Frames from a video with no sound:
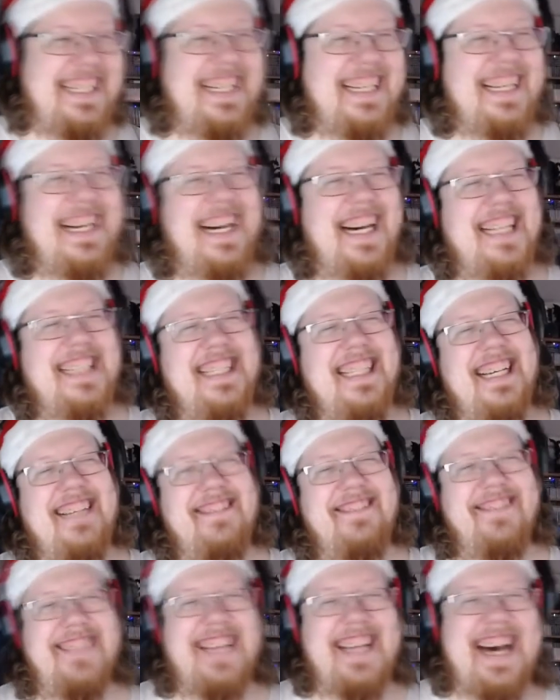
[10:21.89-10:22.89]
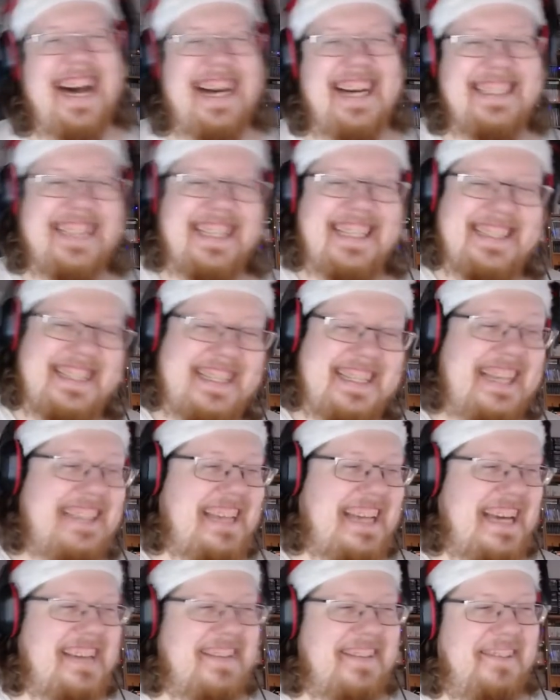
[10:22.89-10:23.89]
I love that. That's that's
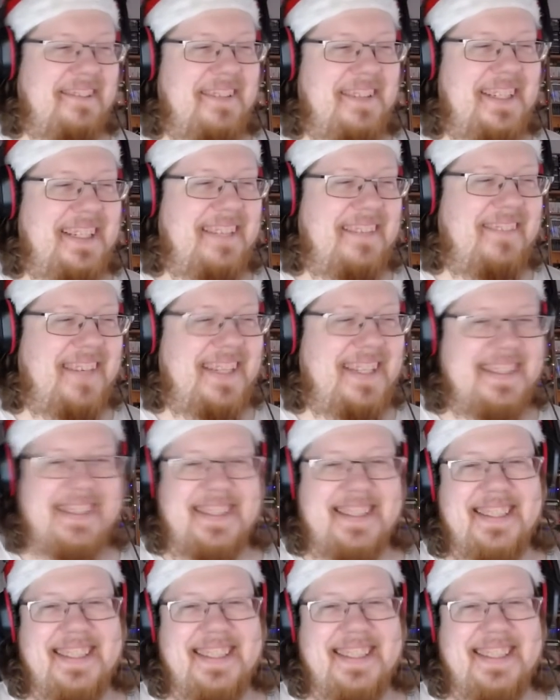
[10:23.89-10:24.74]
actually really amazing.